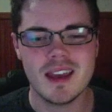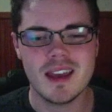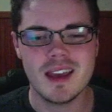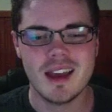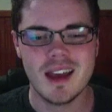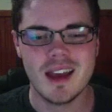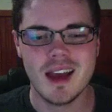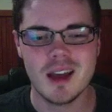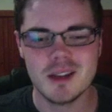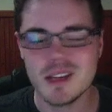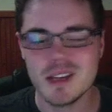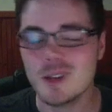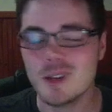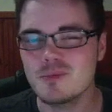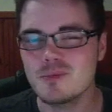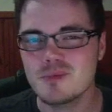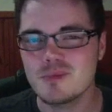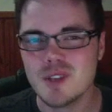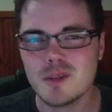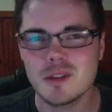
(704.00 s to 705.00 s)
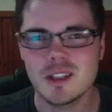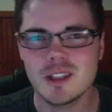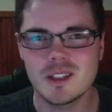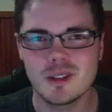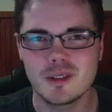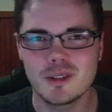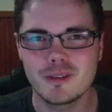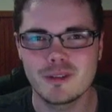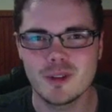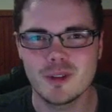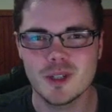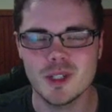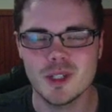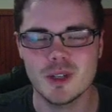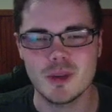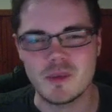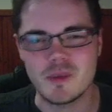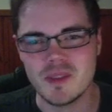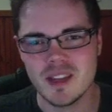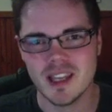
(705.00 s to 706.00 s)
Yeah, something to look forward to.
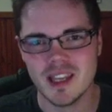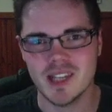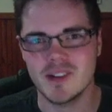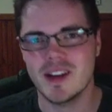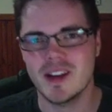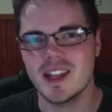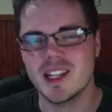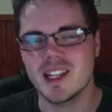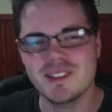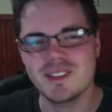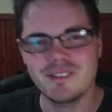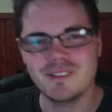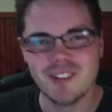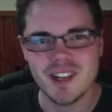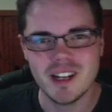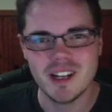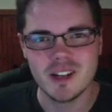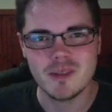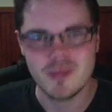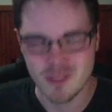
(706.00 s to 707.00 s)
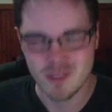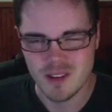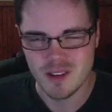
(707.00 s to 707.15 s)
Anyway, that's it for now.